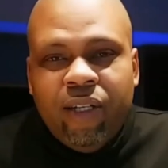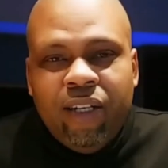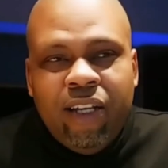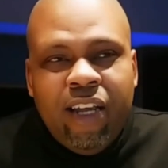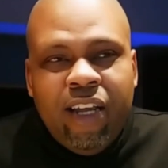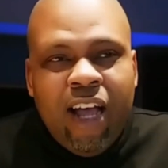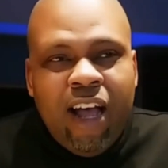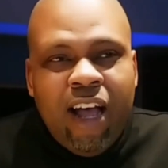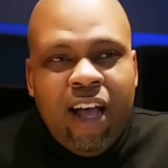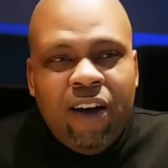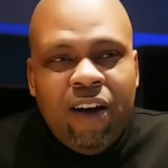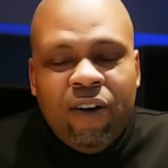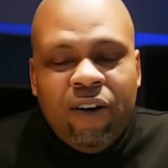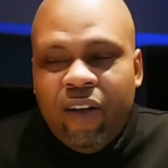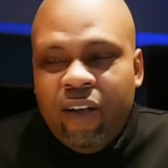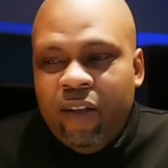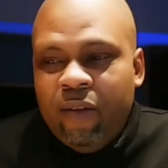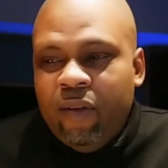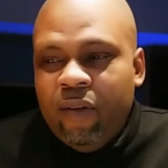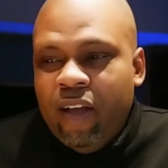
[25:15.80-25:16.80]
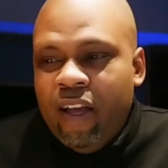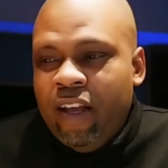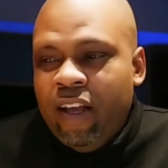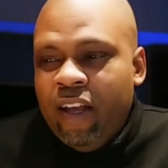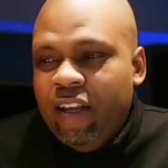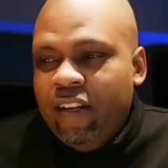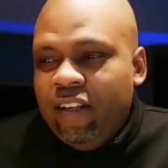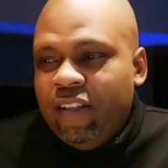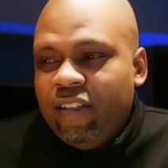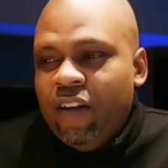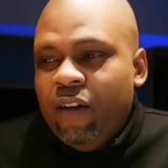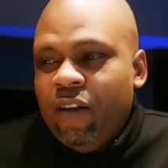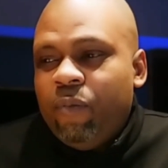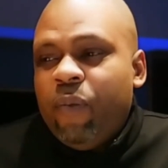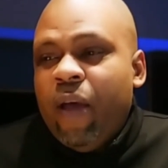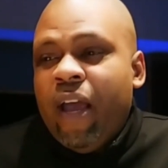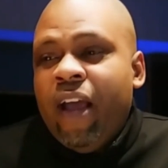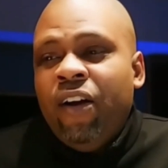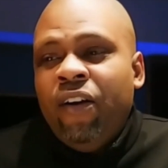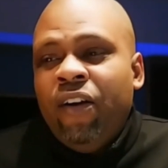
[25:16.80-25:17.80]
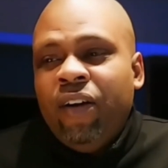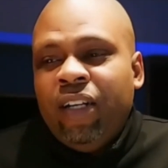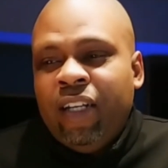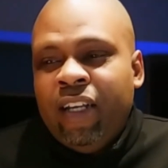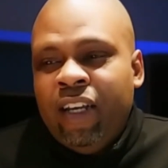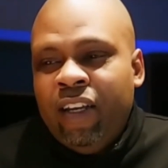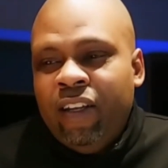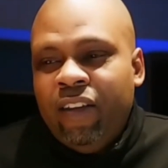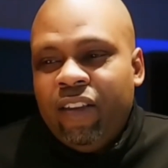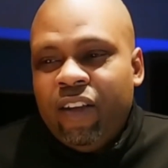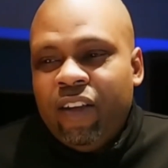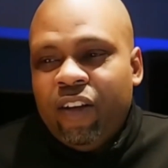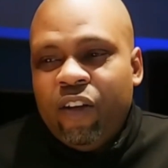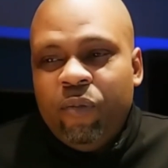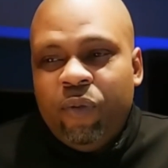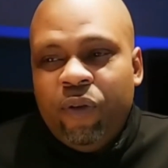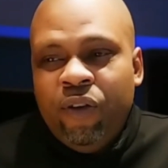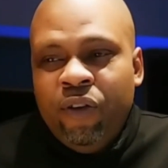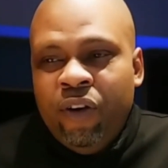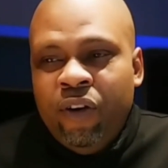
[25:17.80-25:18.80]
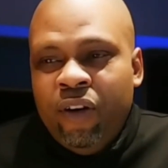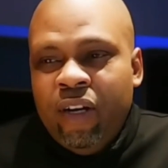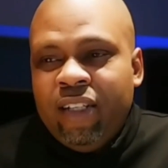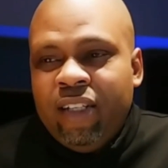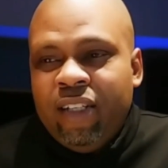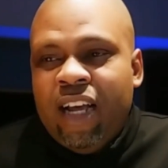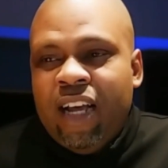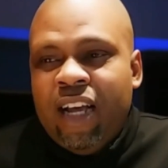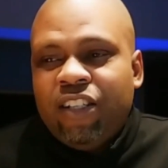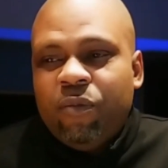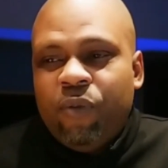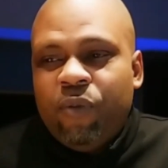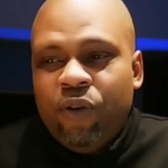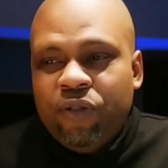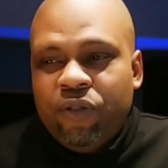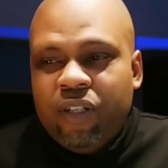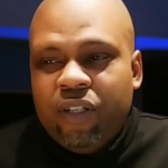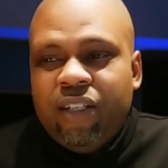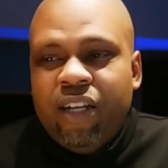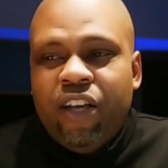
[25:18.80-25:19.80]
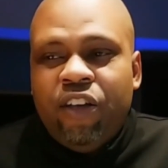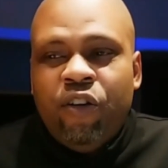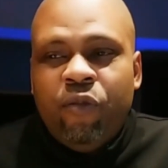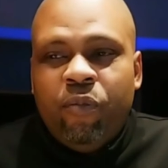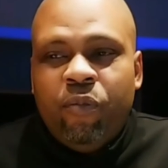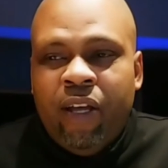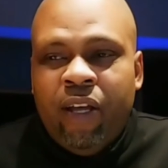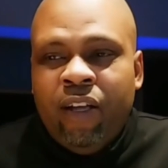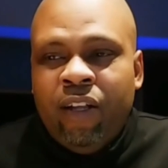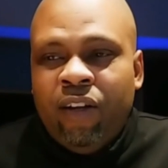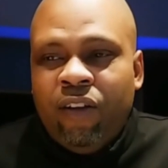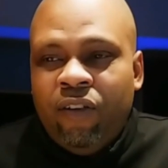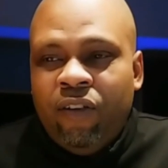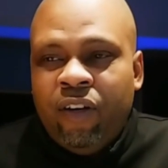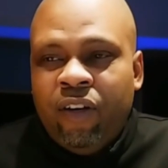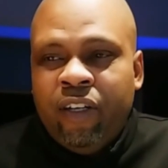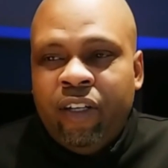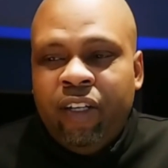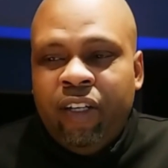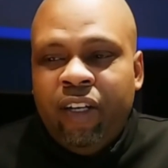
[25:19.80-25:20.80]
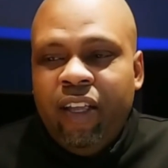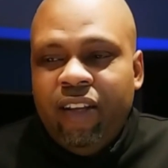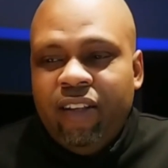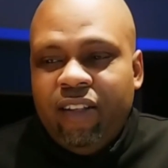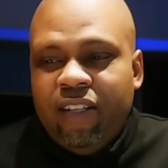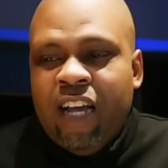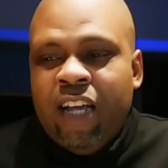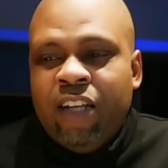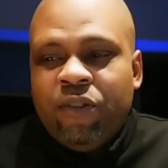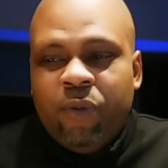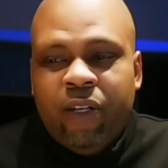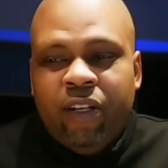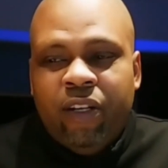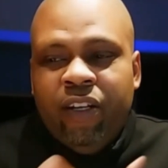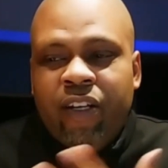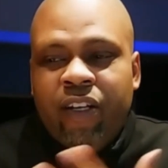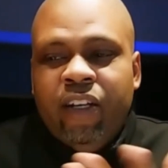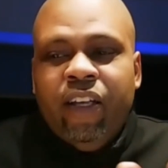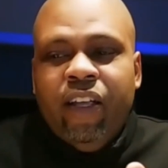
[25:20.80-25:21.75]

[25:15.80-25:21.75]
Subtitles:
How? And it's apparently the computer is not supposed to set your bail on times when the